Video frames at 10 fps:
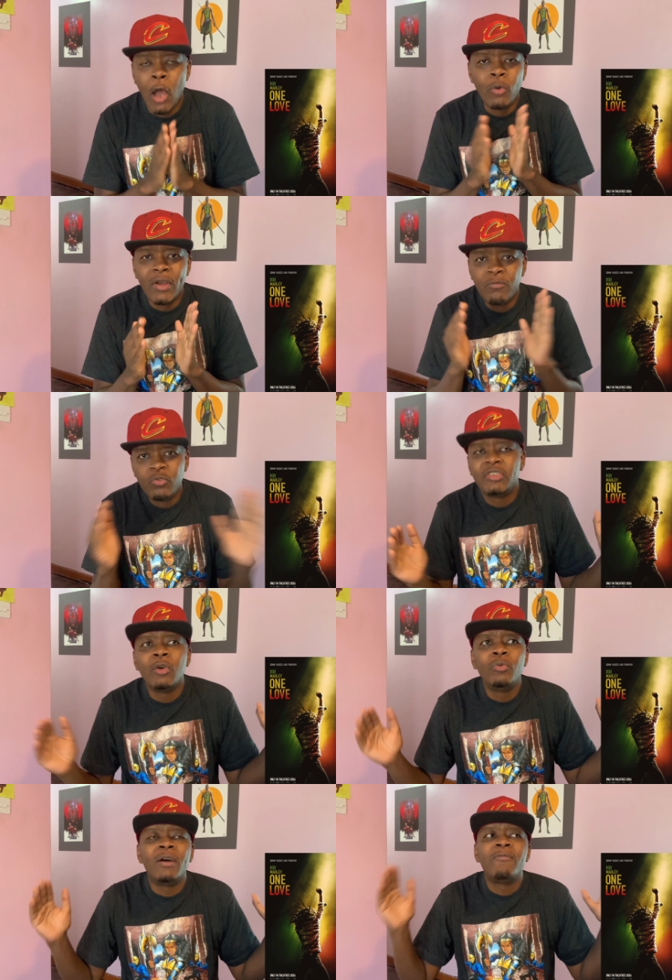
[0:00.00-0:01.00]
I would have wished
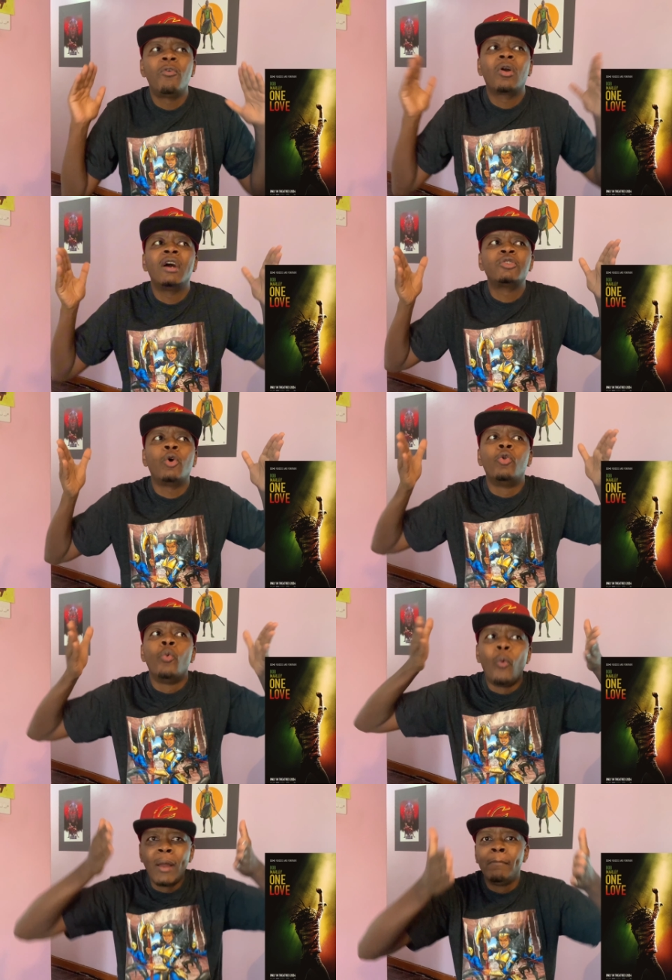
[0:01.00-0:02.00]
they would have focused
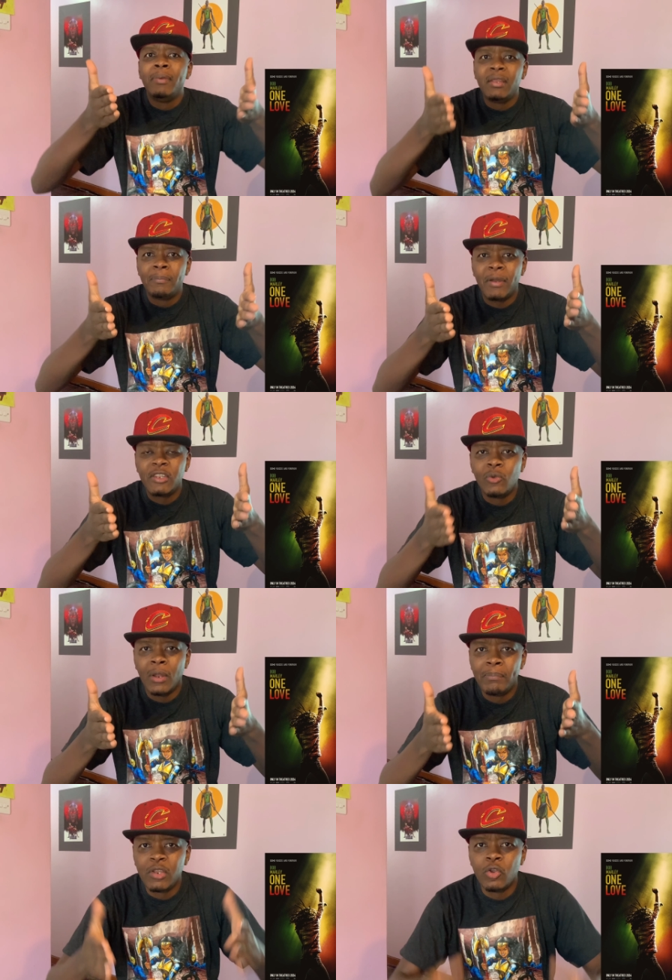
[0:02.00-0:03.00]
on one
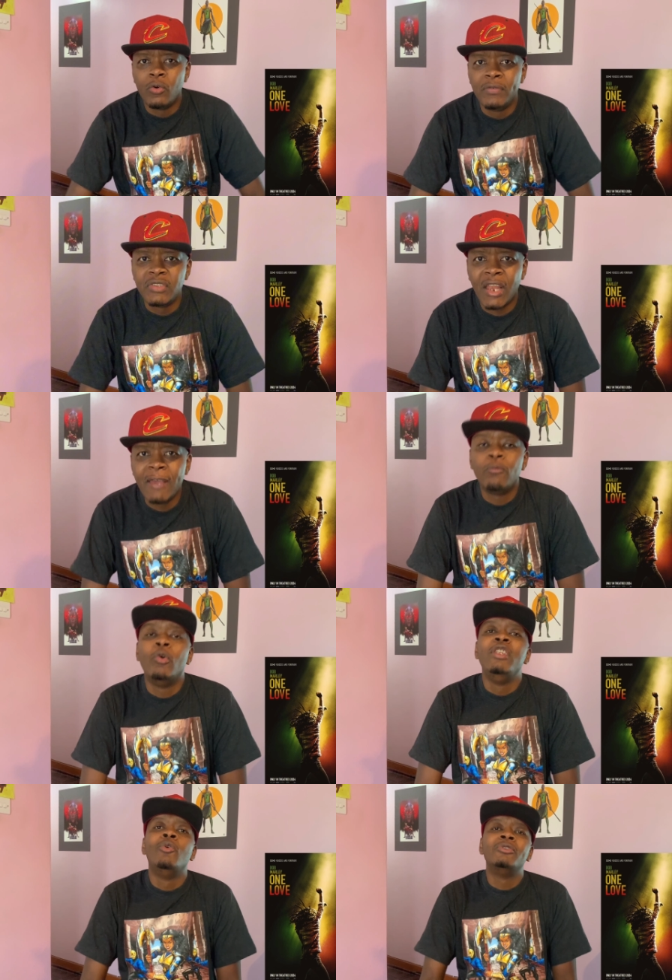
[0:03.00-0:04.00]
particular period of his life
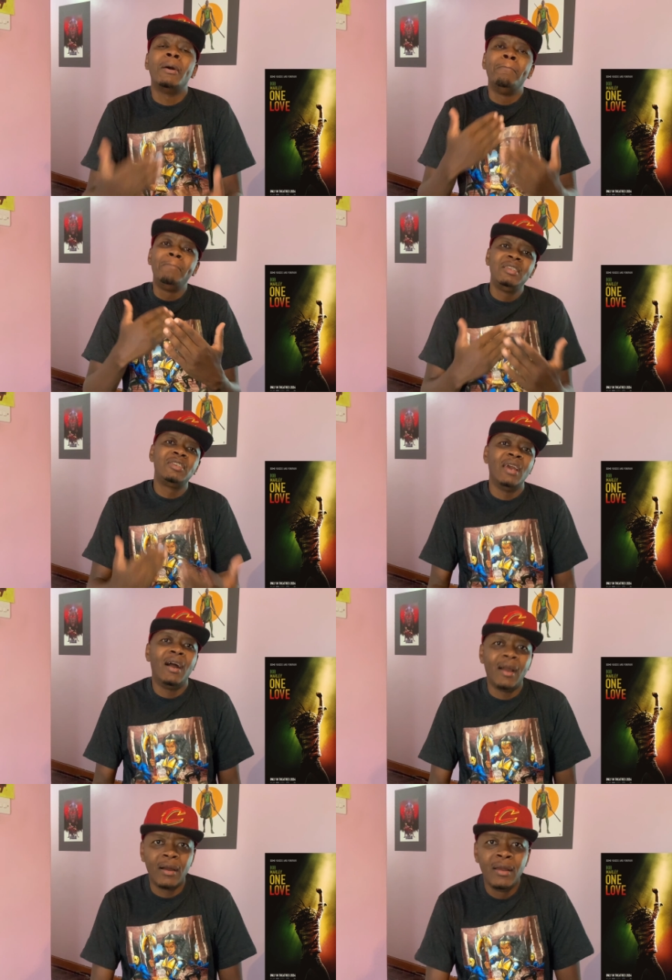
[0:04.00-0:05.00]
when he was a bit
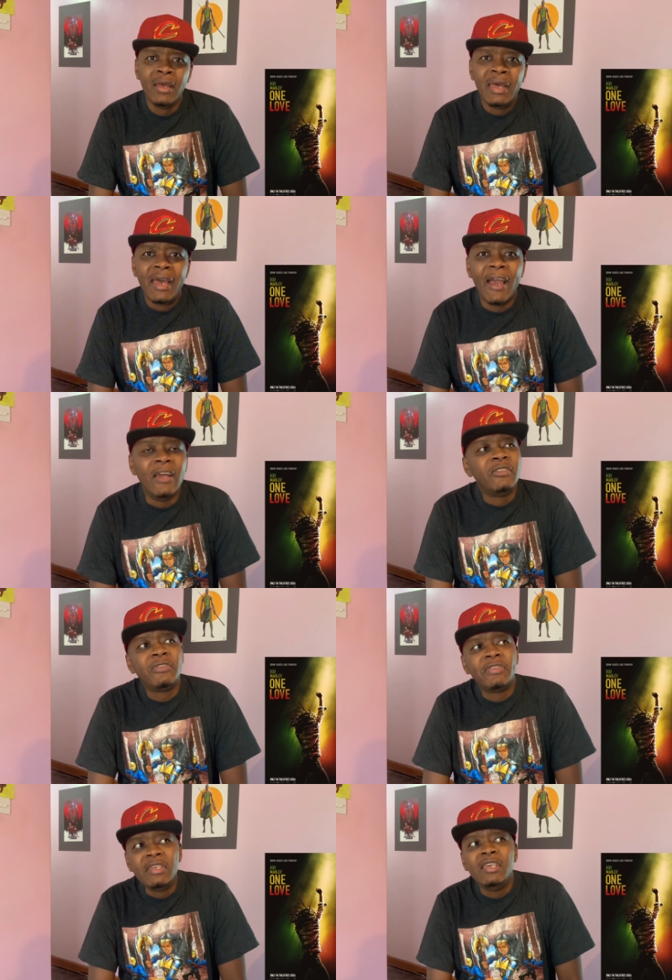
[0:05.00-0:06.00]
younger and
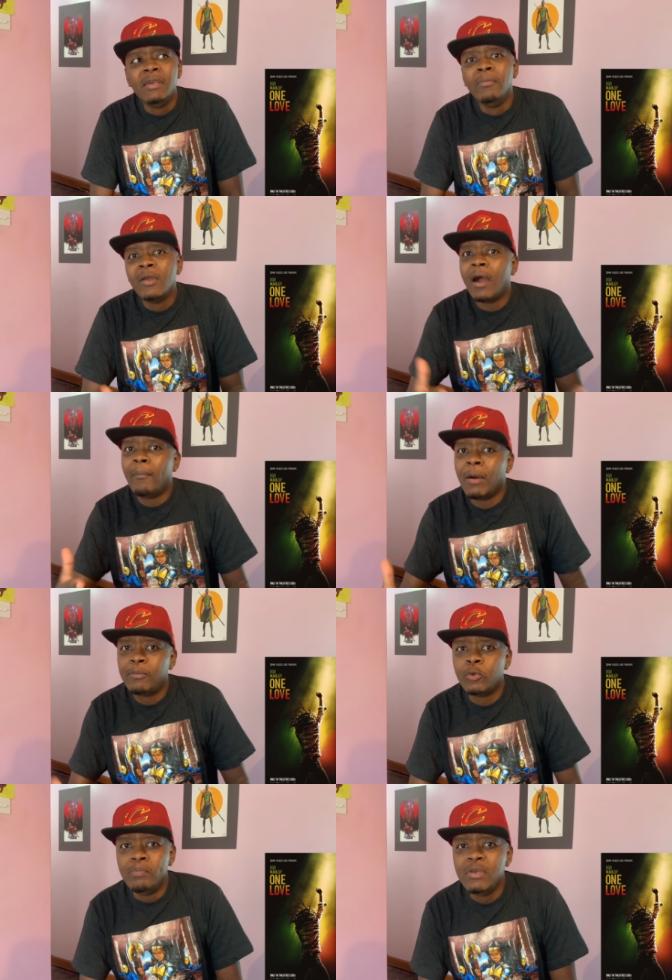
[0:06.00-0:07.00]
see him come
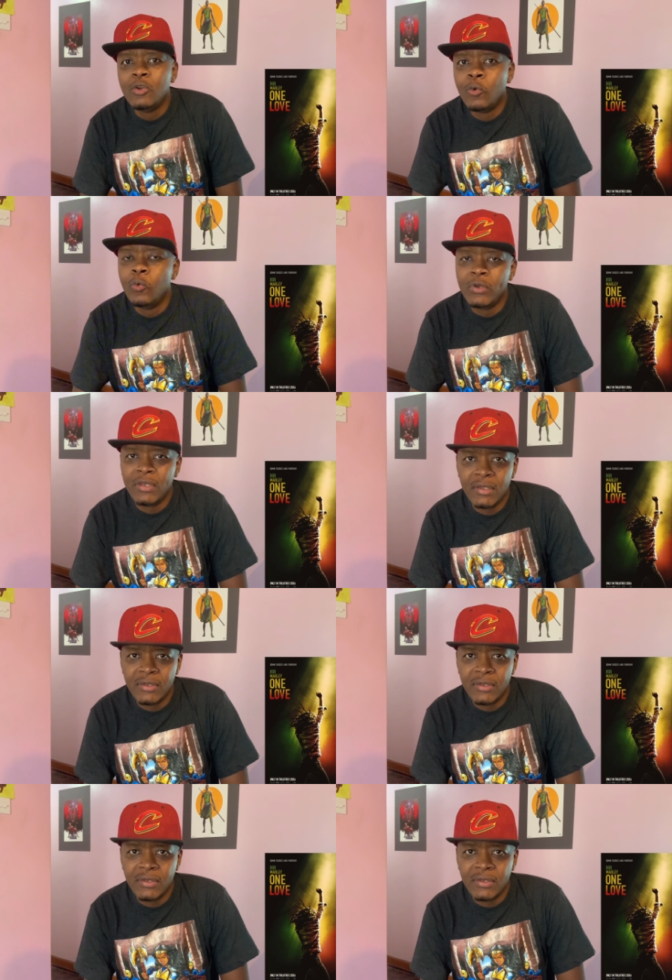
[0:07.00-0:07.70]
up to be who he